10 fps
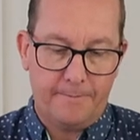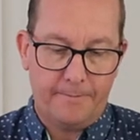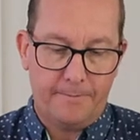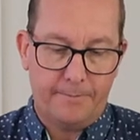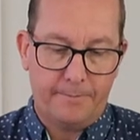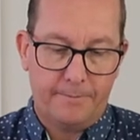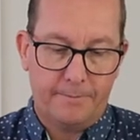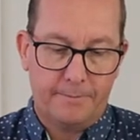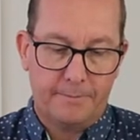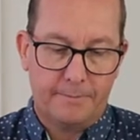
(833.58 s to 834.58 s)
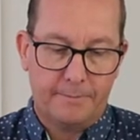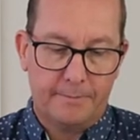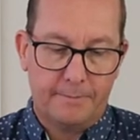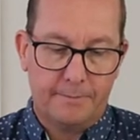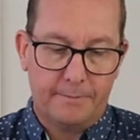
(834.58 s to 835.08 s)

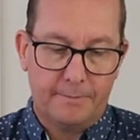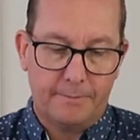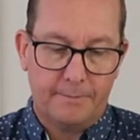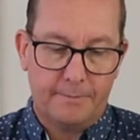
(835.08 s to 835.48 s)
(no one is talking)